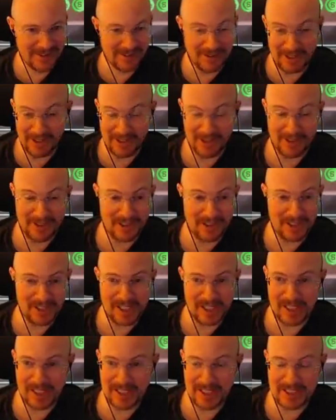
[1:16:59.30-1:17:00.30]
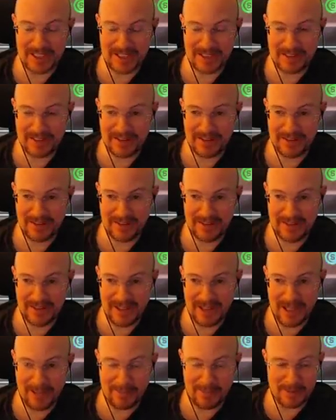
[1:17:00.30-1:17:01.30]
Well, another thing I guess
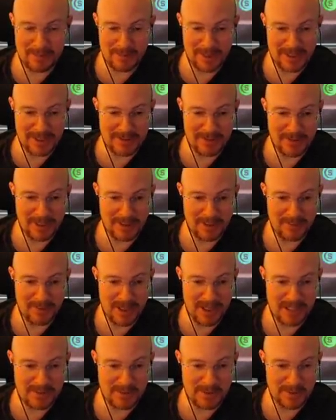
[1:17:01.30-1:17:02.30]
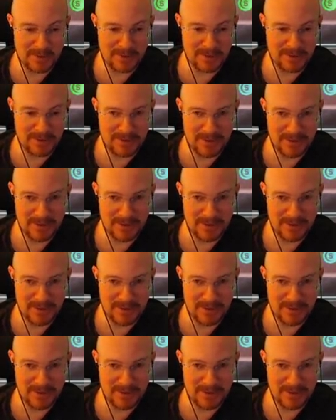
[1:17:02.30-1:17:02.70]
hyperspace is making possible.